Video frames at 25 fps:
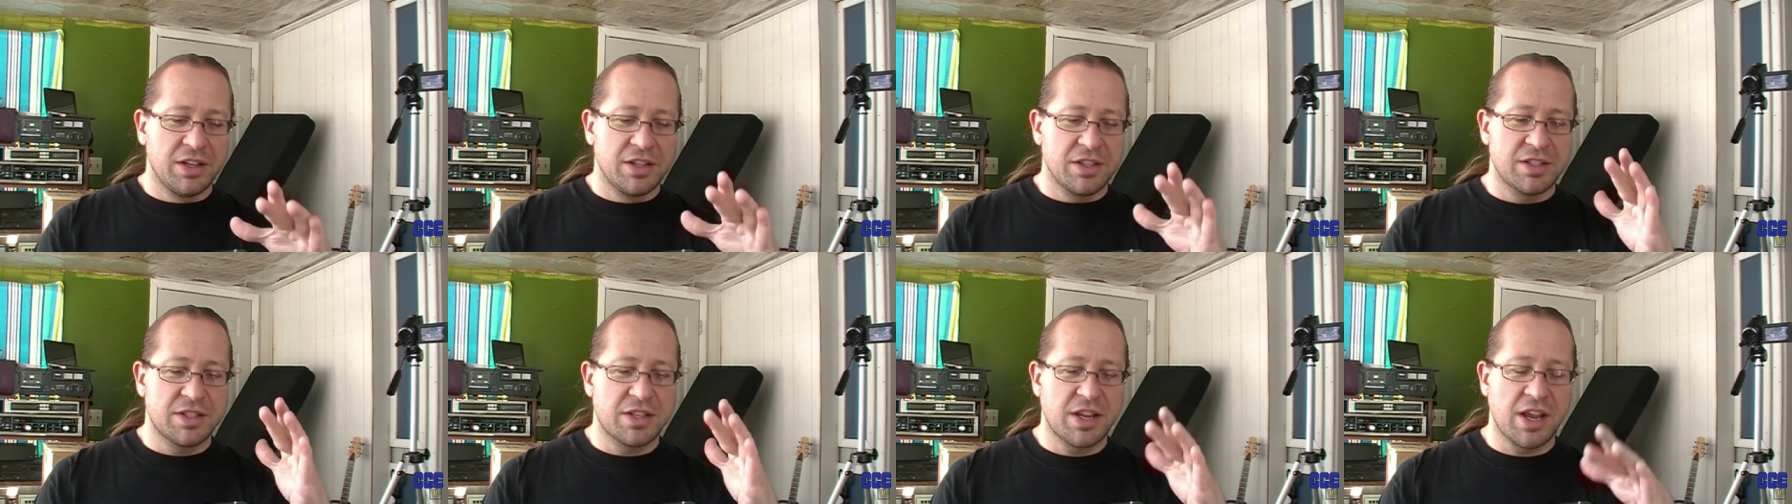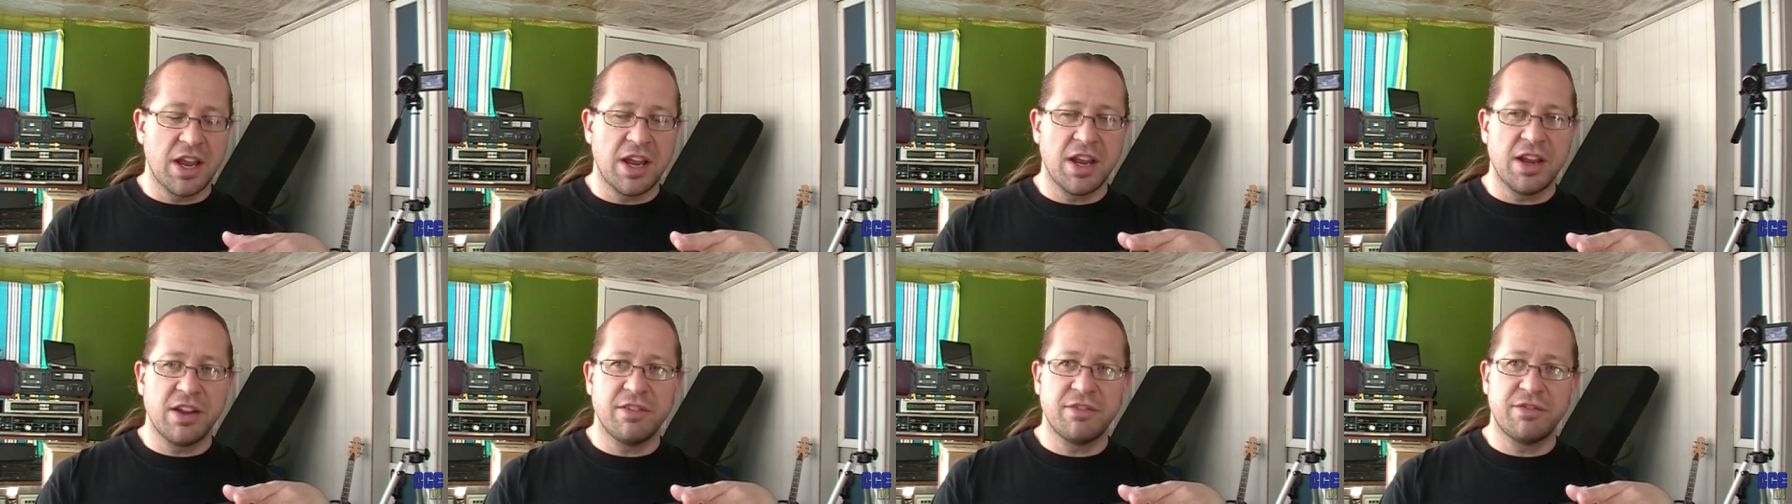
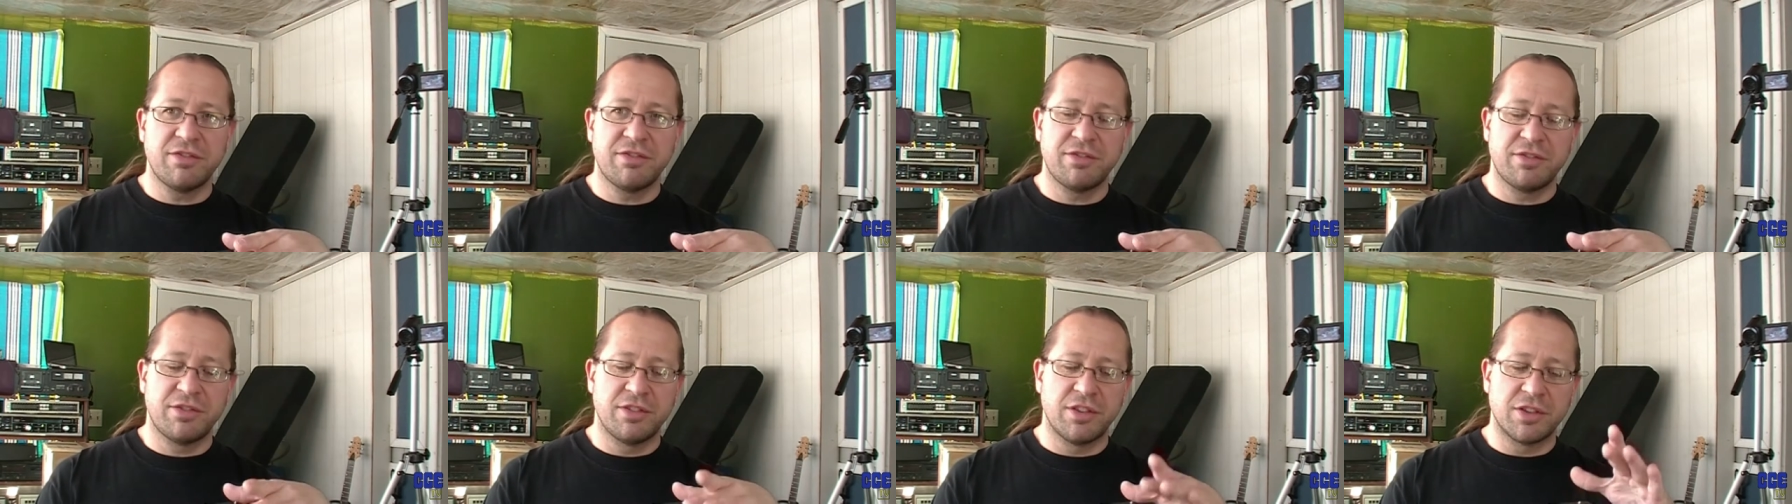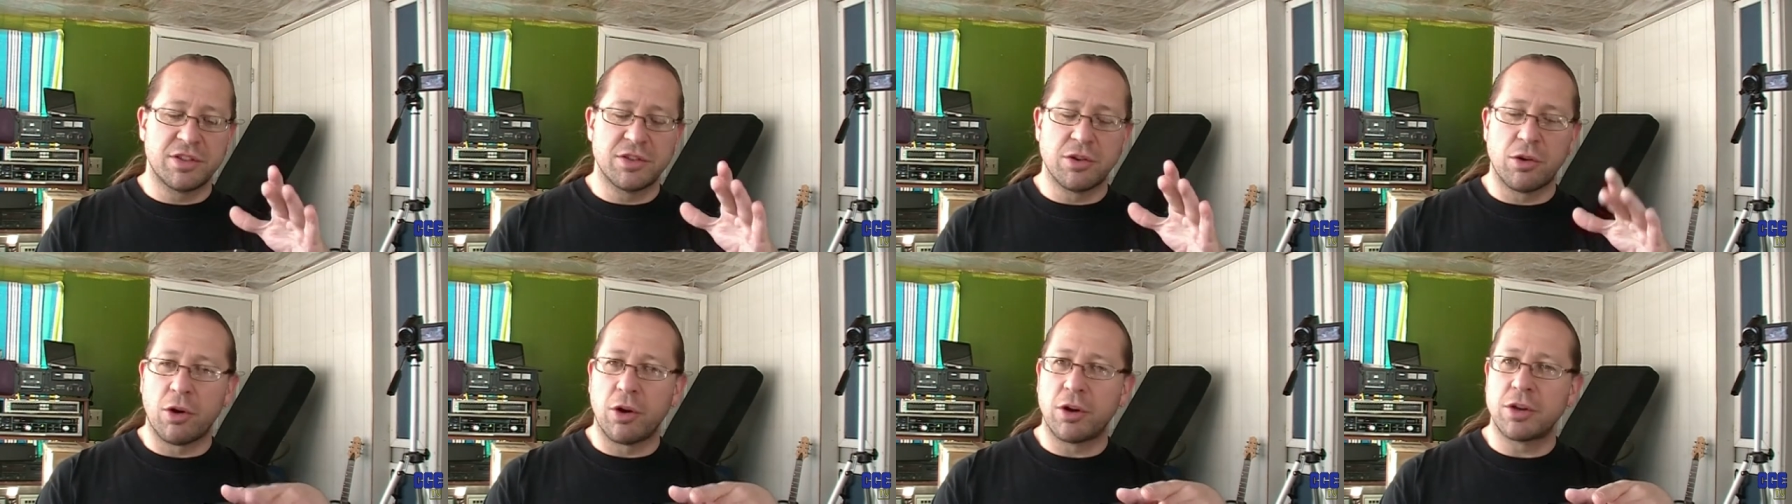save
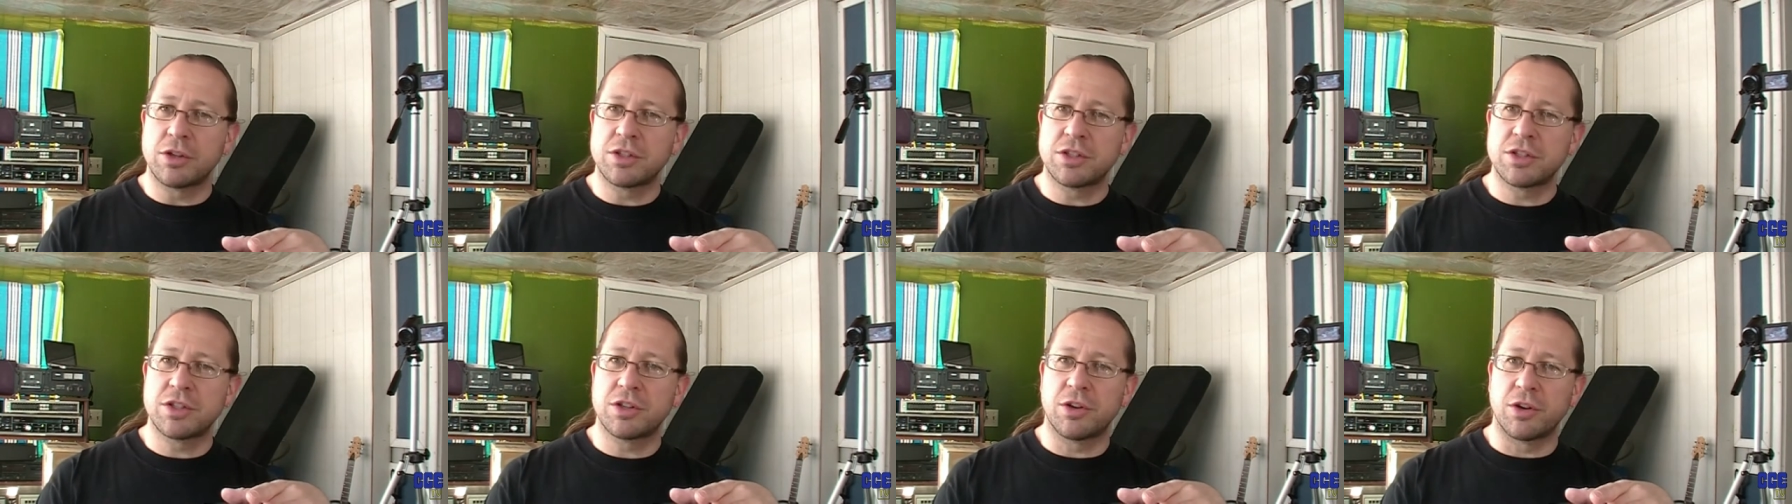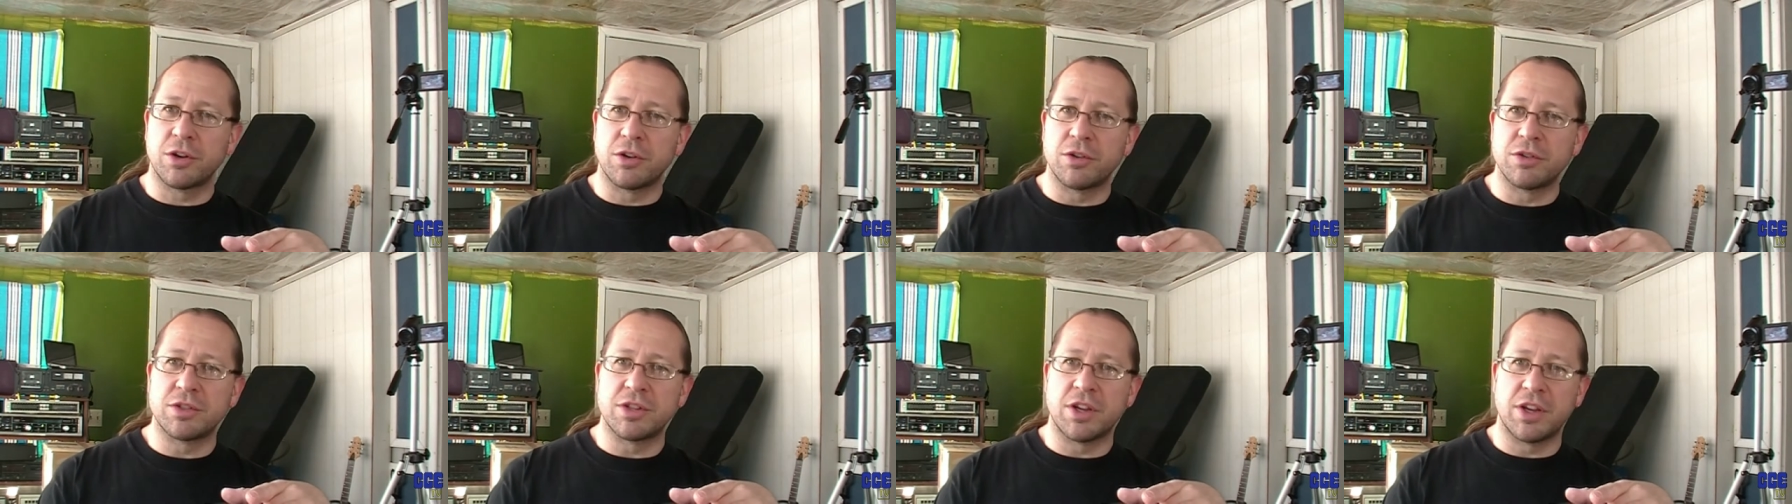the Torx
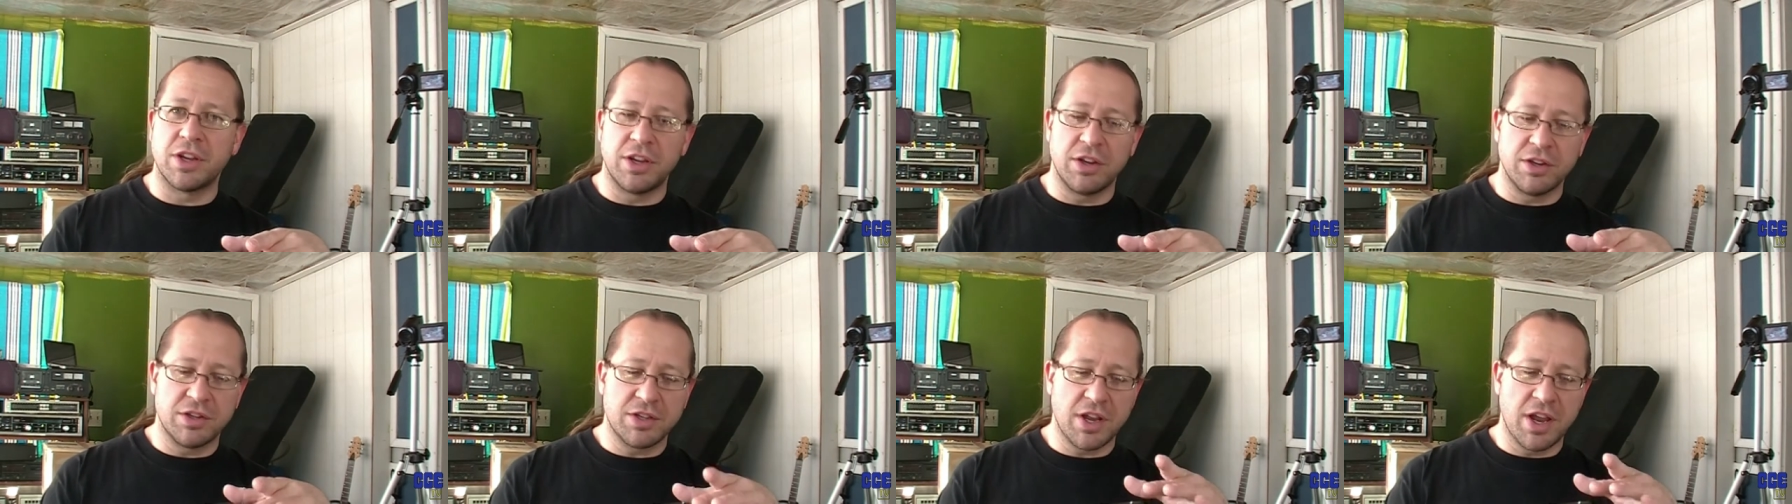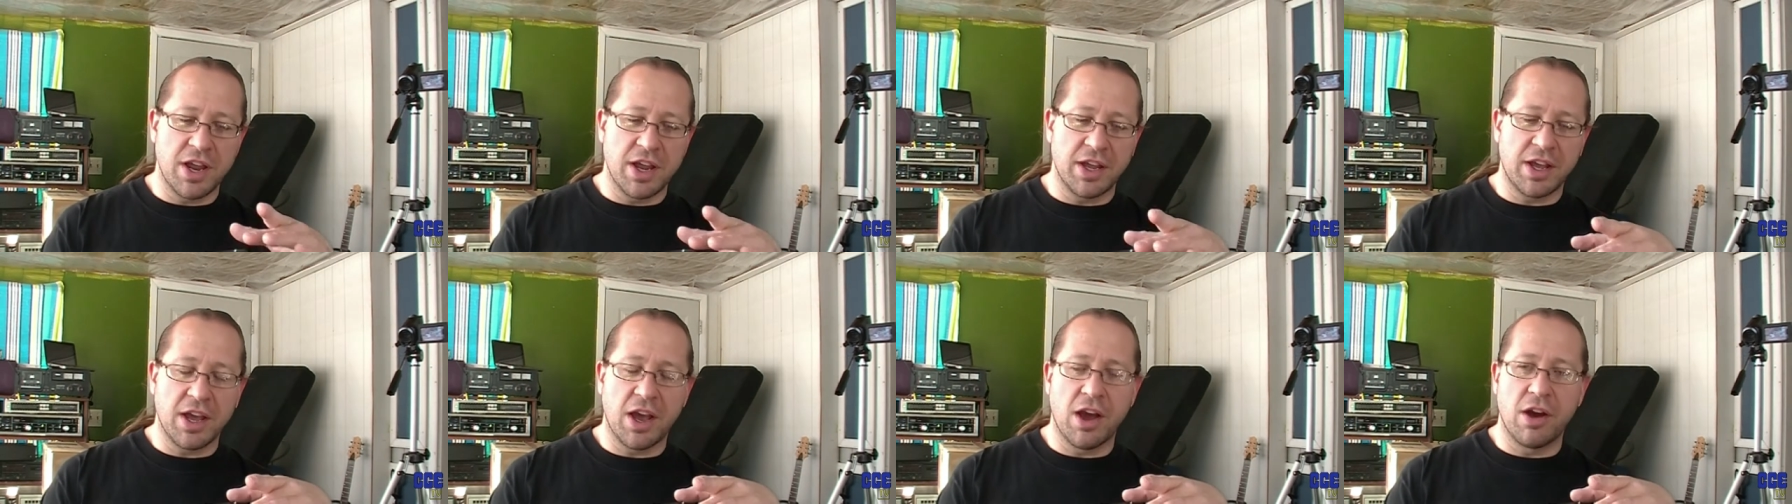screws that you
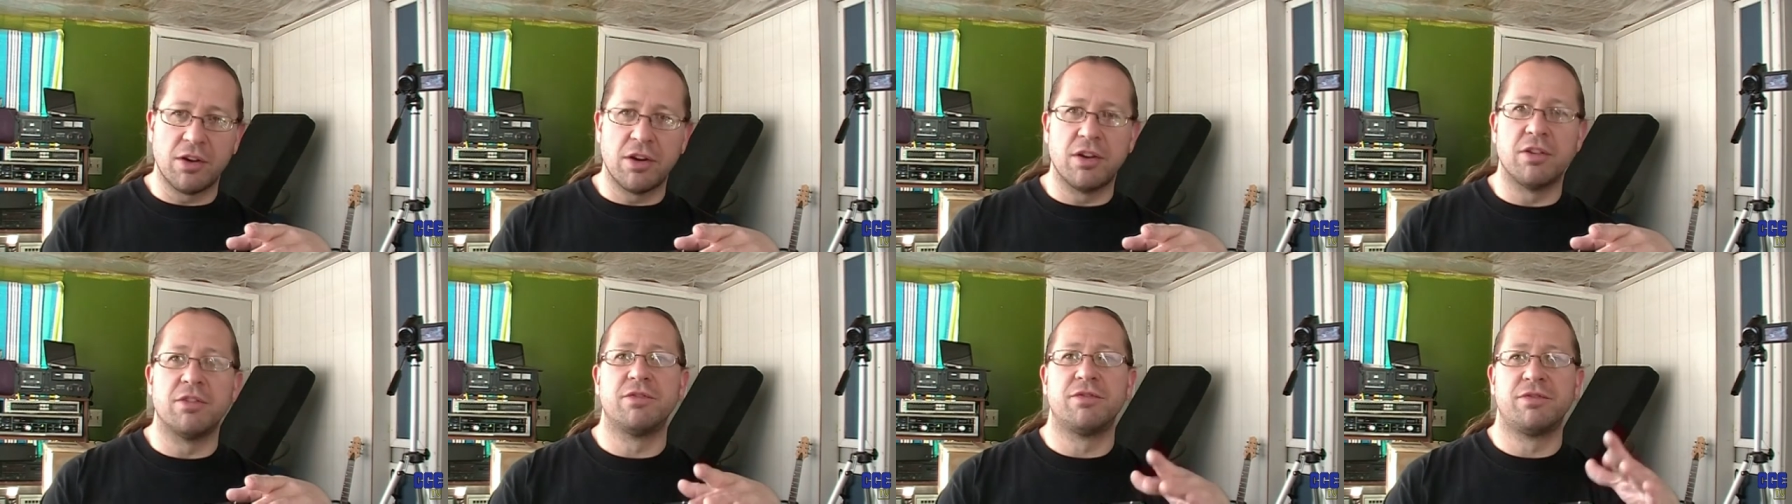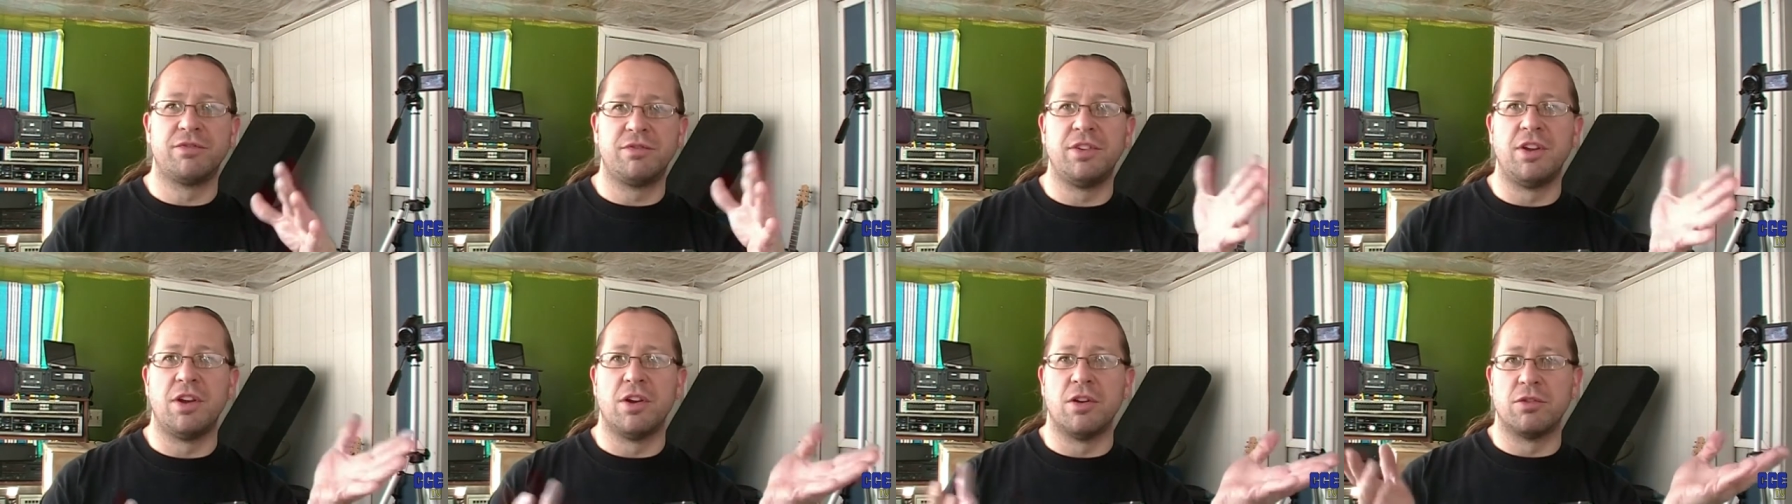take out
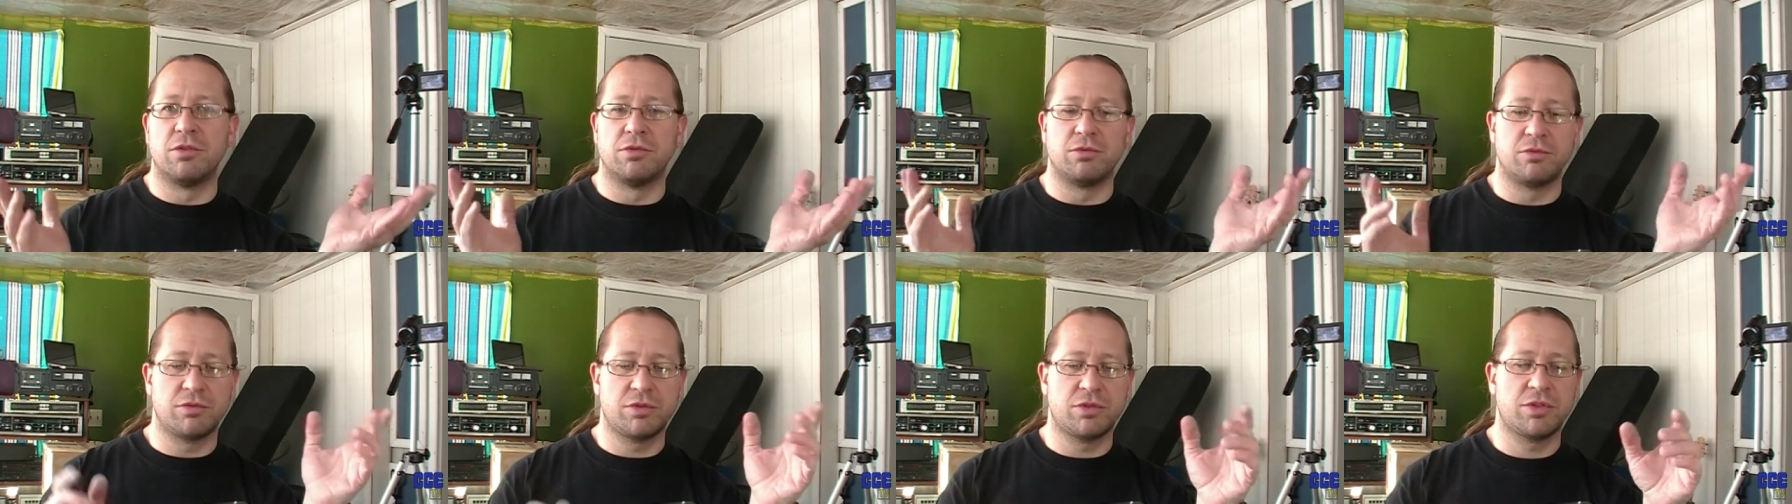of, you know,